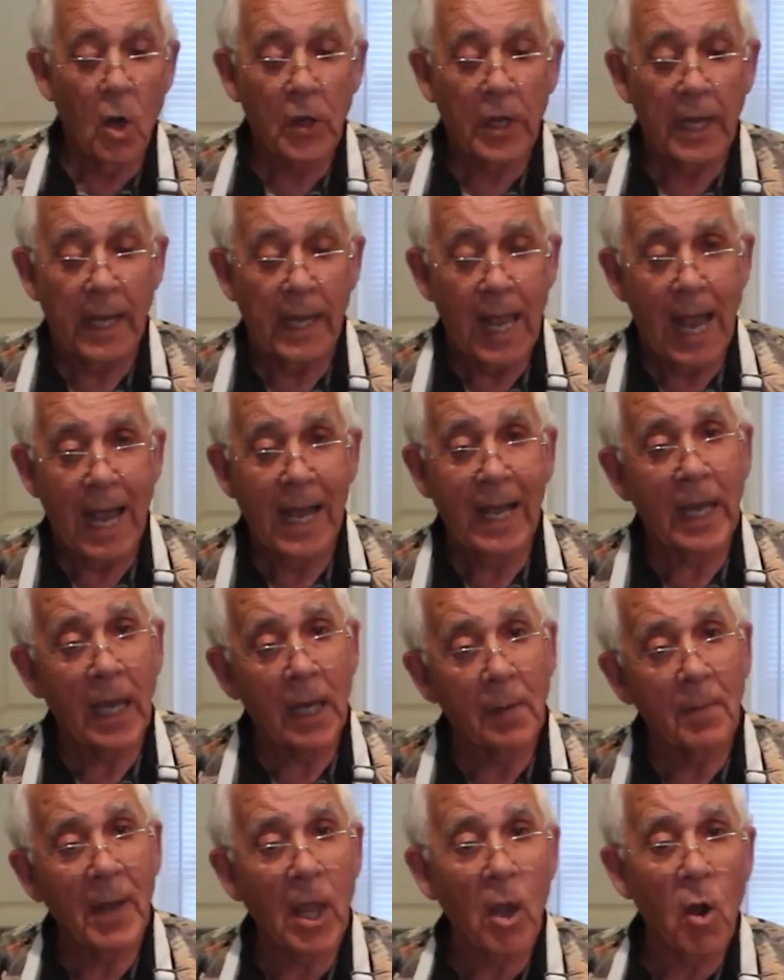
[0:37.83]
Okay, I
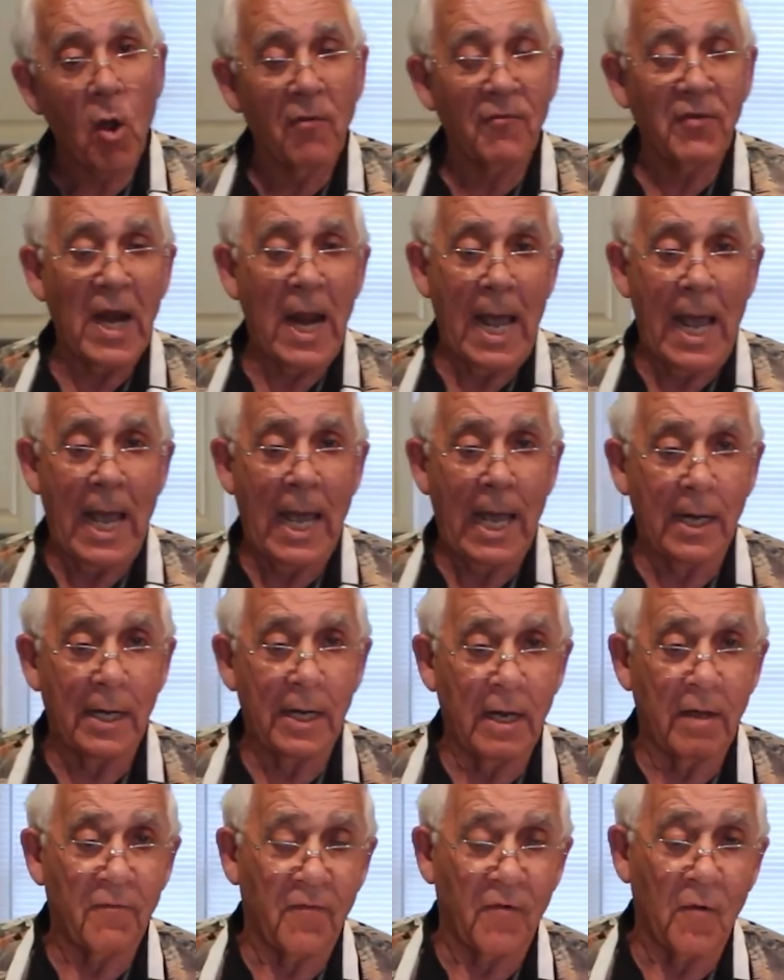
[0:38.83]
got my oven
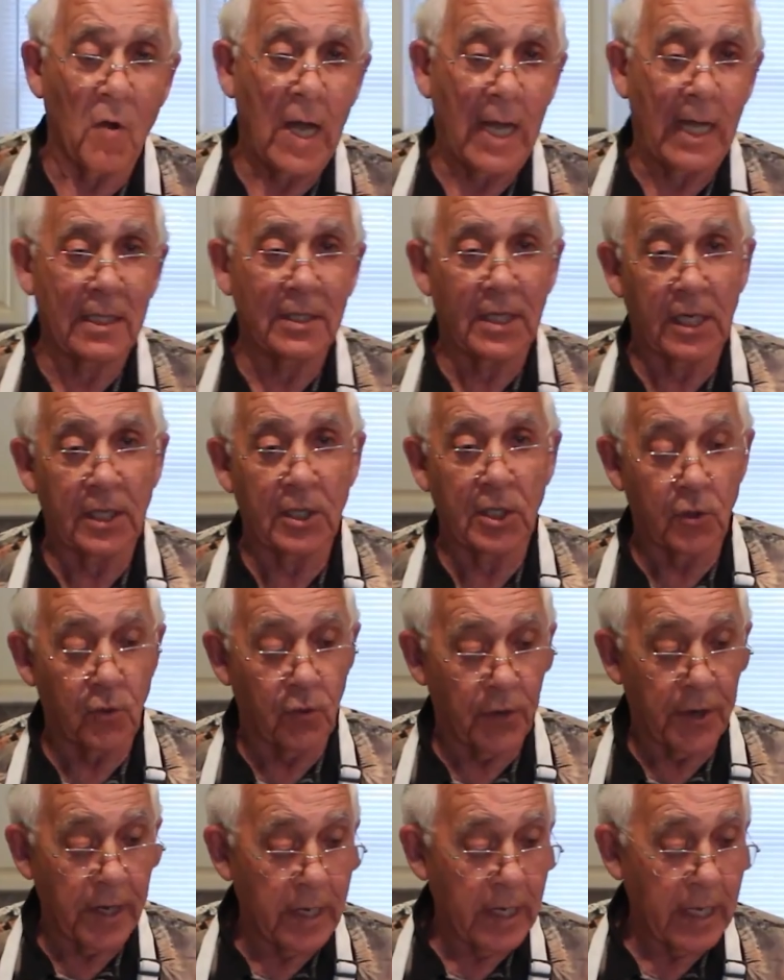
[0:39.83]
on 400
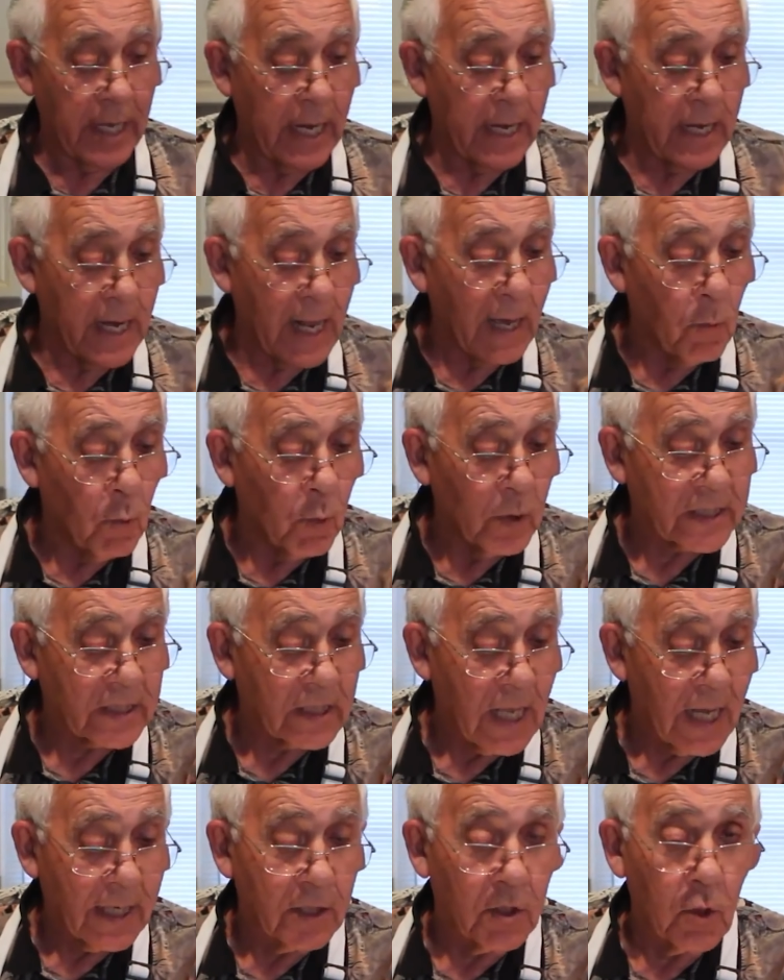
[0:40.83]
degrees, and now we
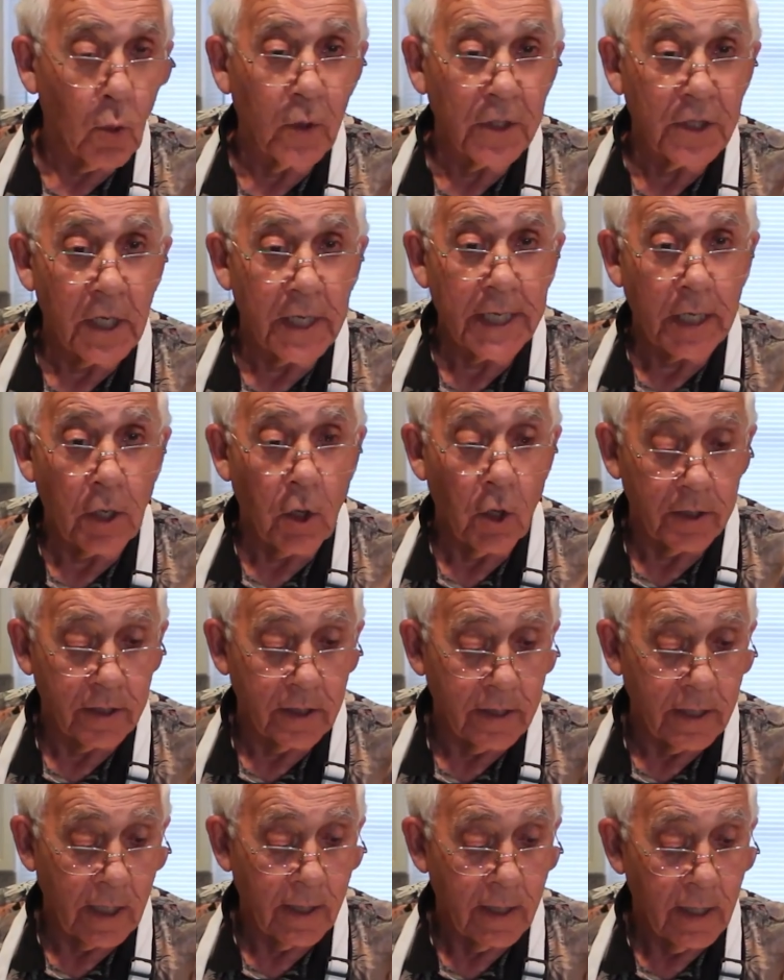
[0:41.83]
start with the
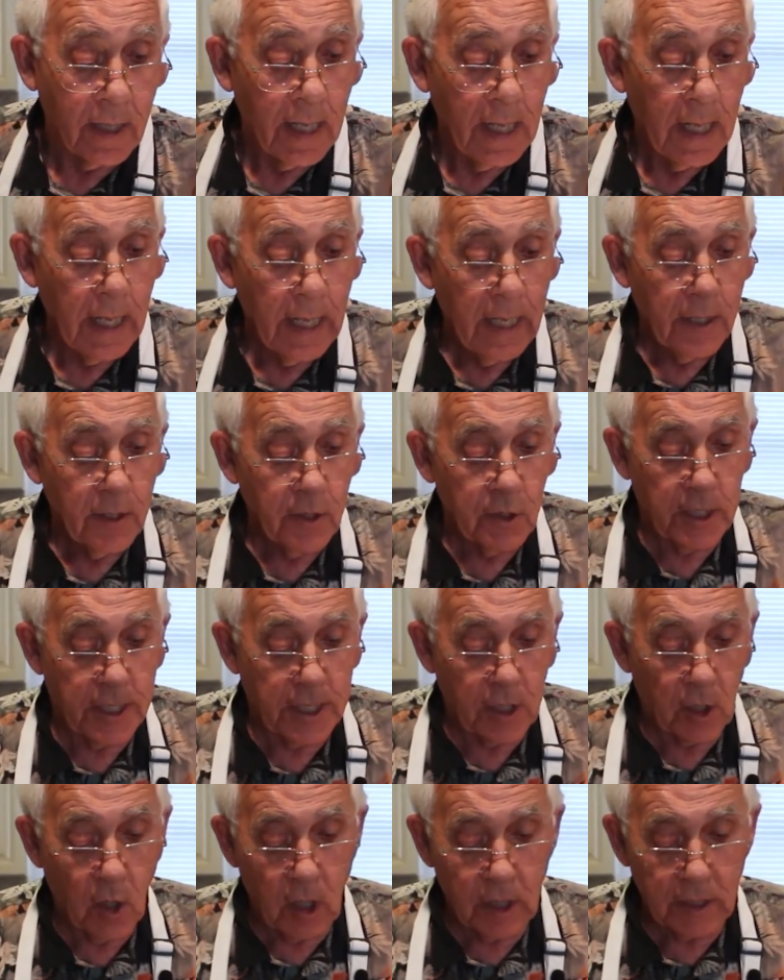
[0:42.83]
ricotta. The
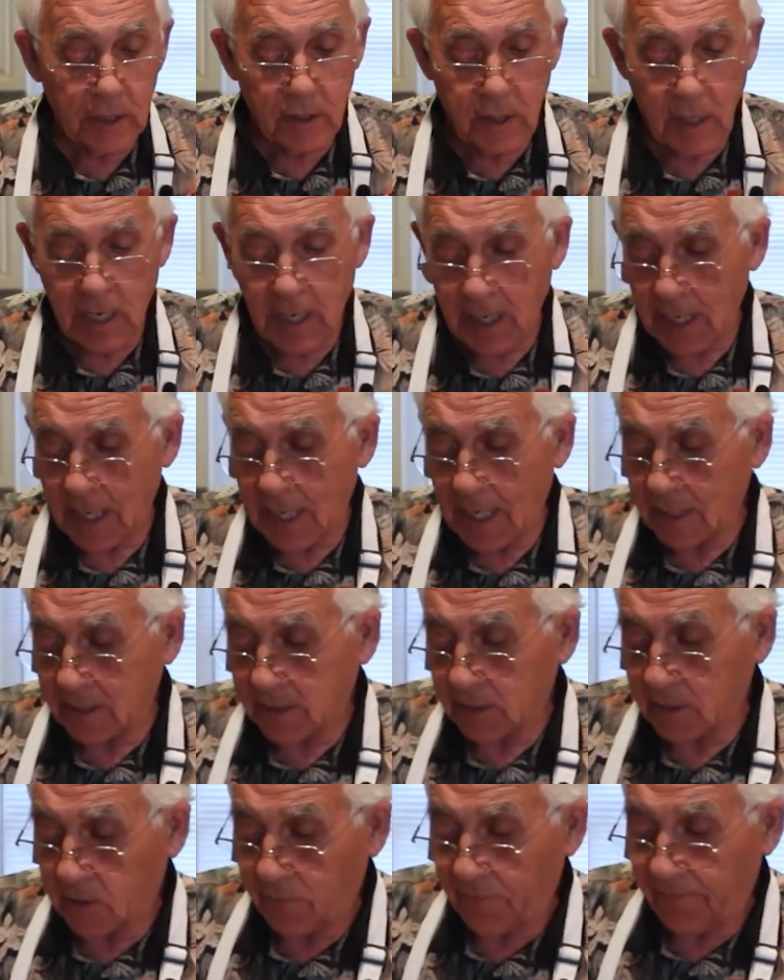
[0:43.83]
ricotta,
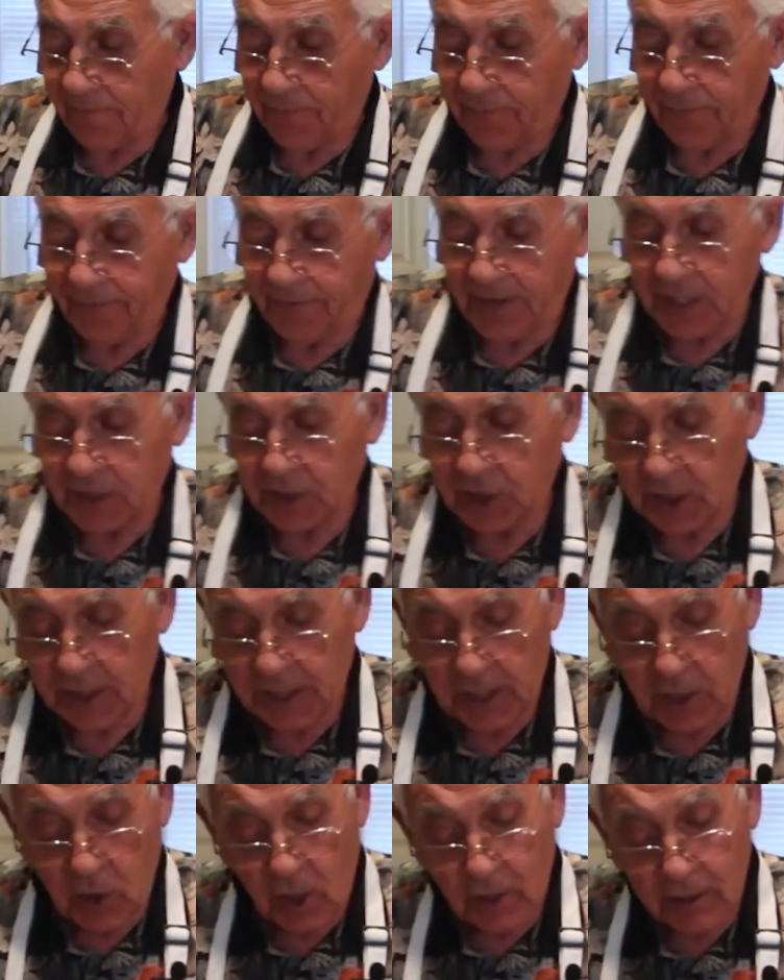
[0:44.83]
it's fresh
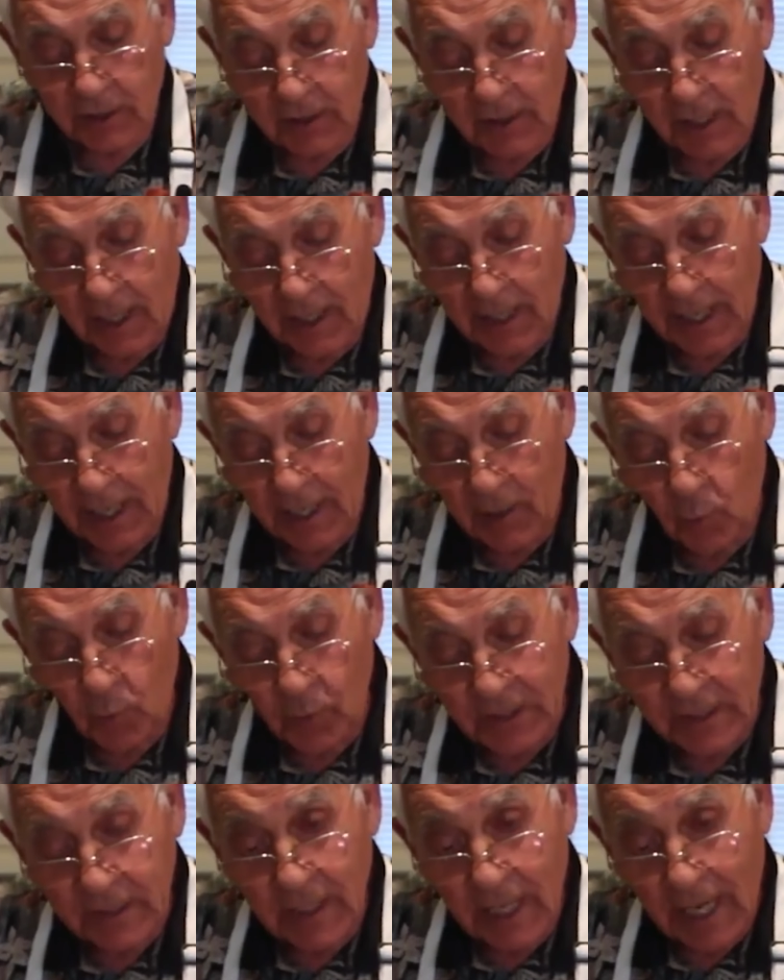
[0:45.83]
ricotta,
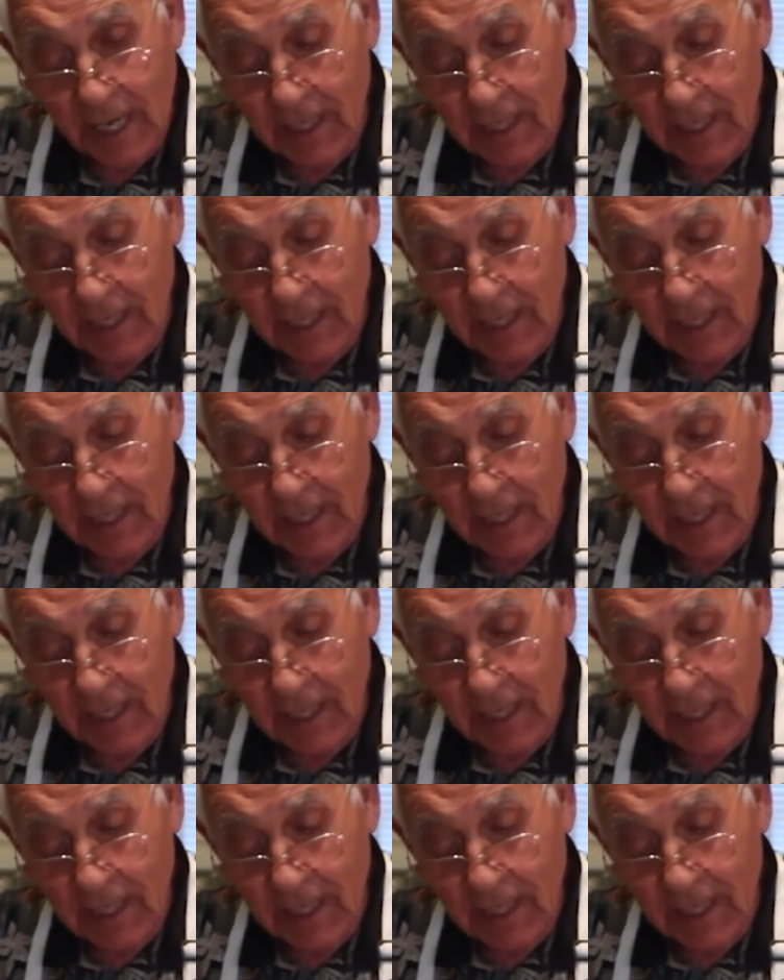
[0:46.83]
and we